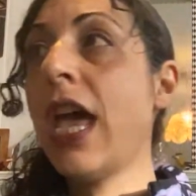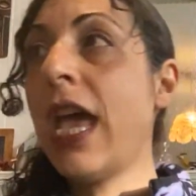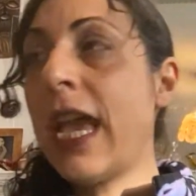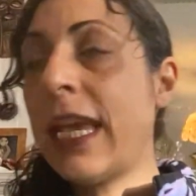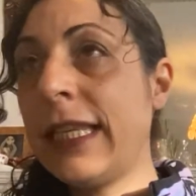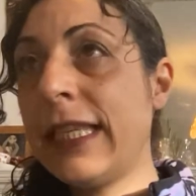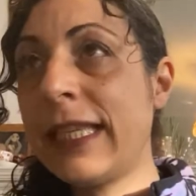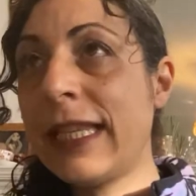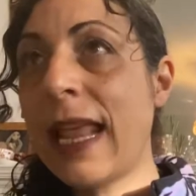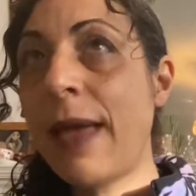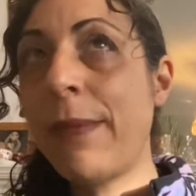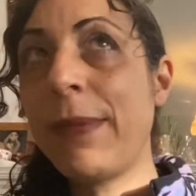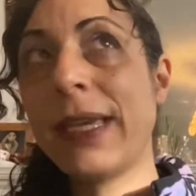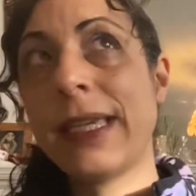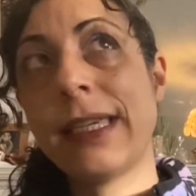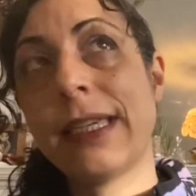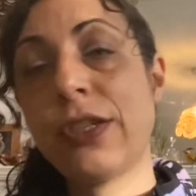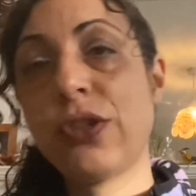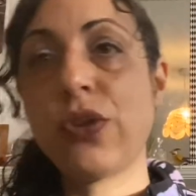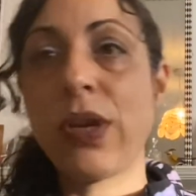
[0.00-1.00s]
an Islamic
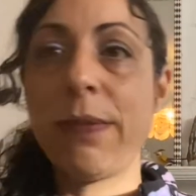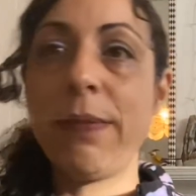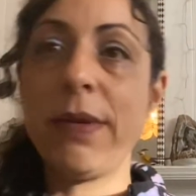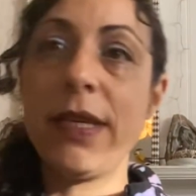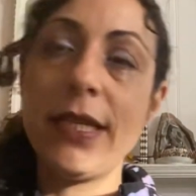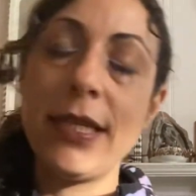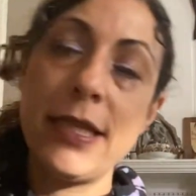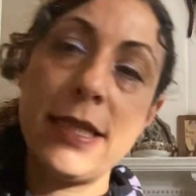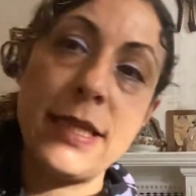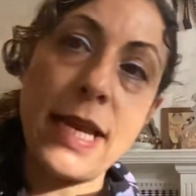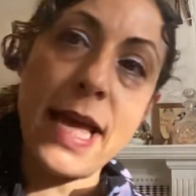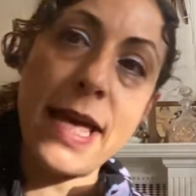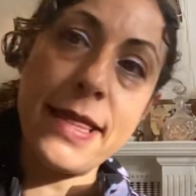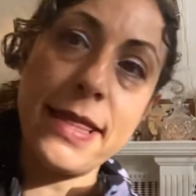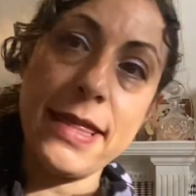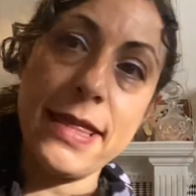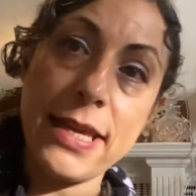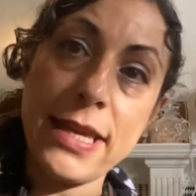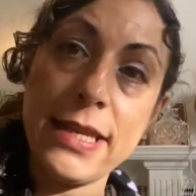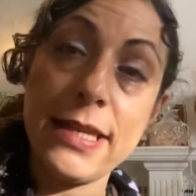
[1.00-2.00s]
extremist, a
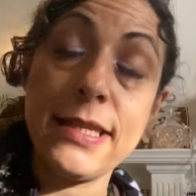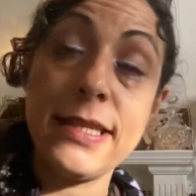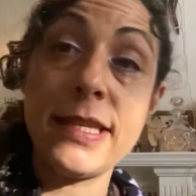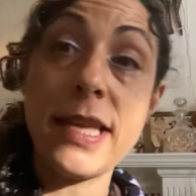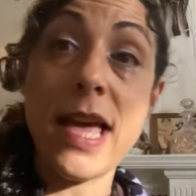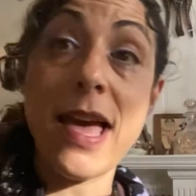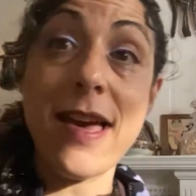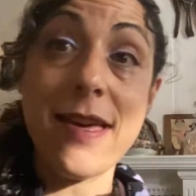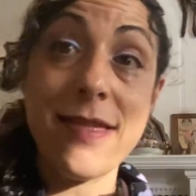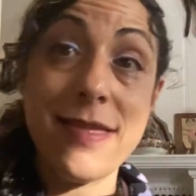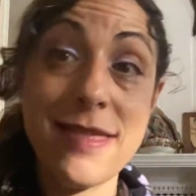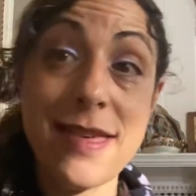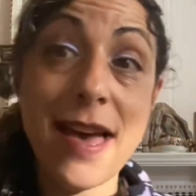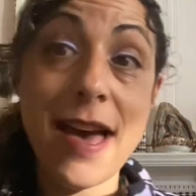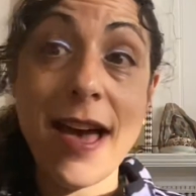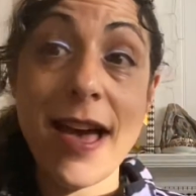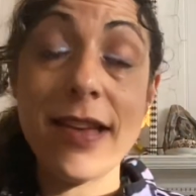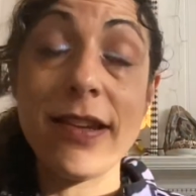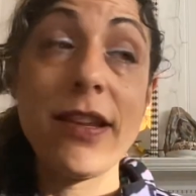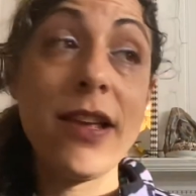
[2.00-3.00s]
this, a
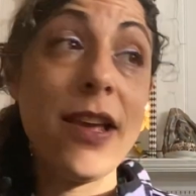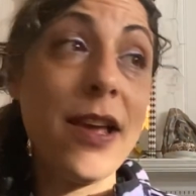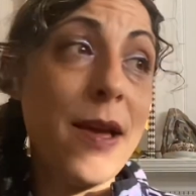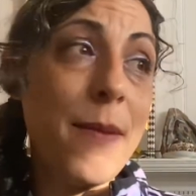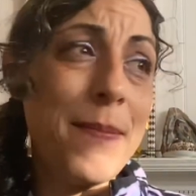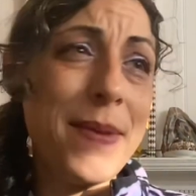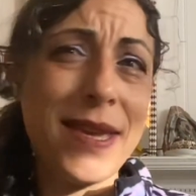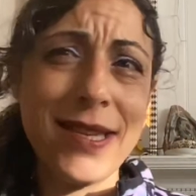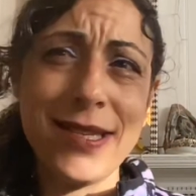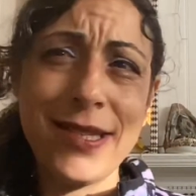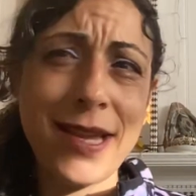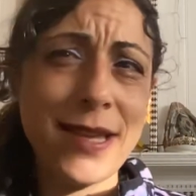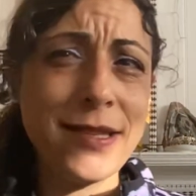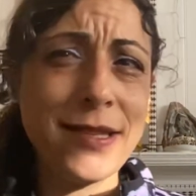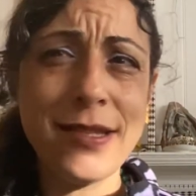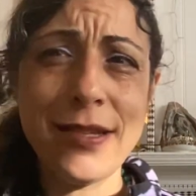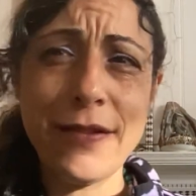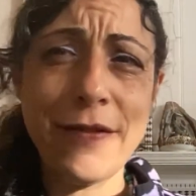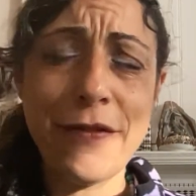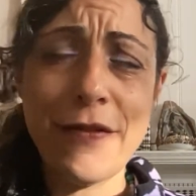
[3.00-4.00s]
that, being
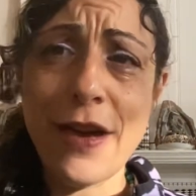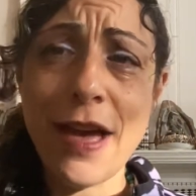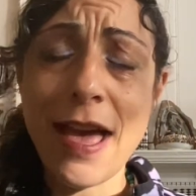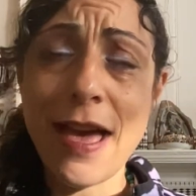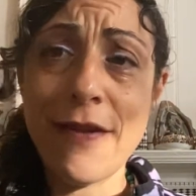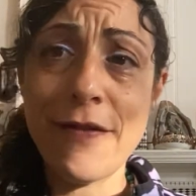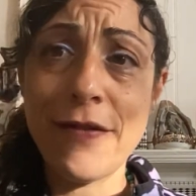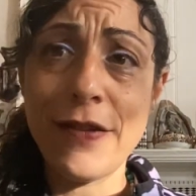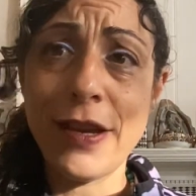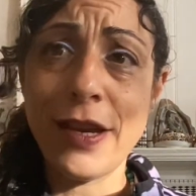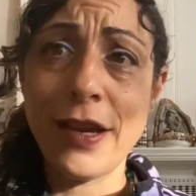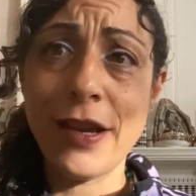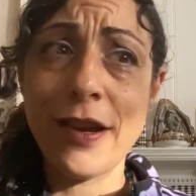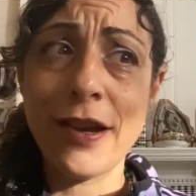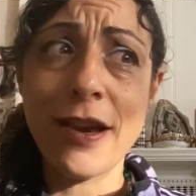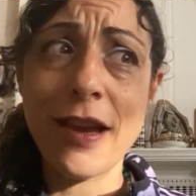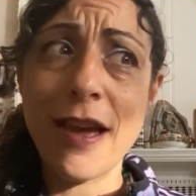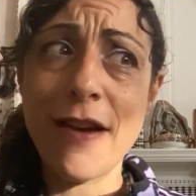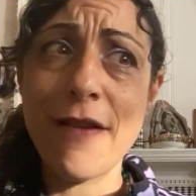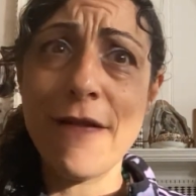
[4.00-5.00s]
censored for
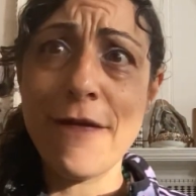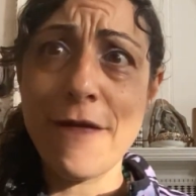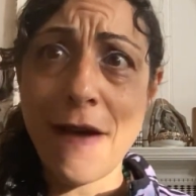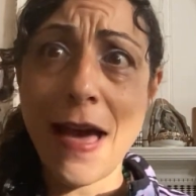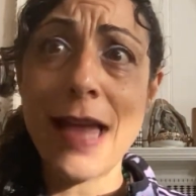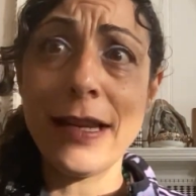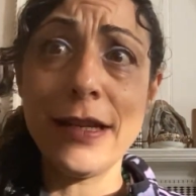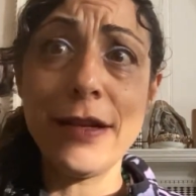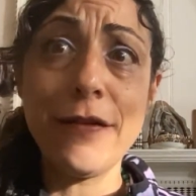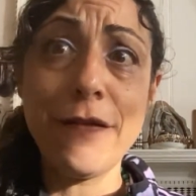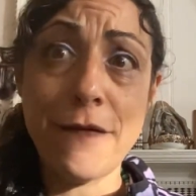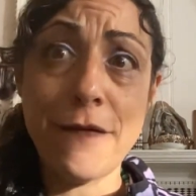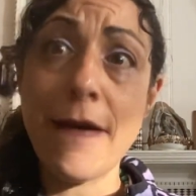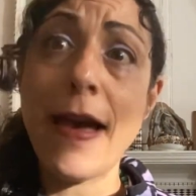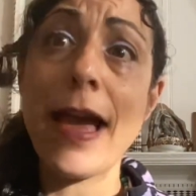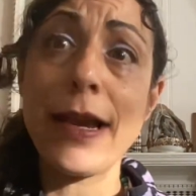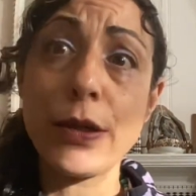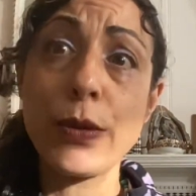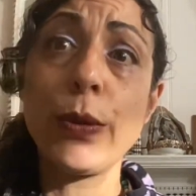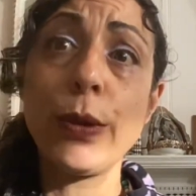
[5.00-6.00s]
having a valid
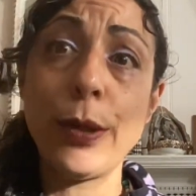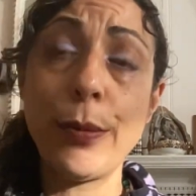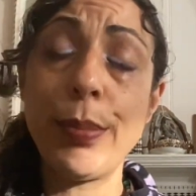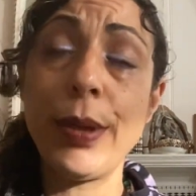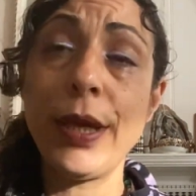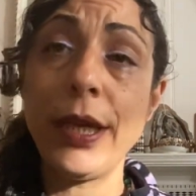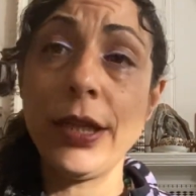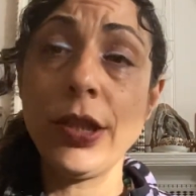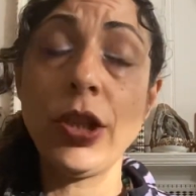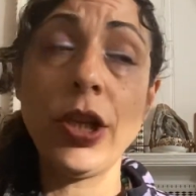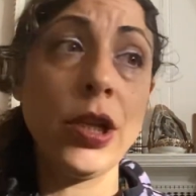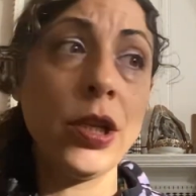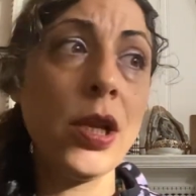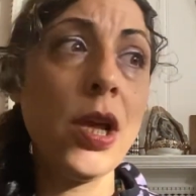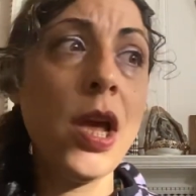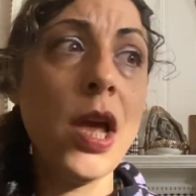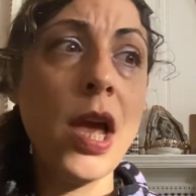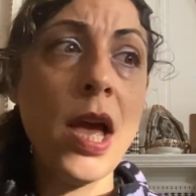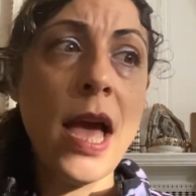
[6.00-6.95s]
factual opinion,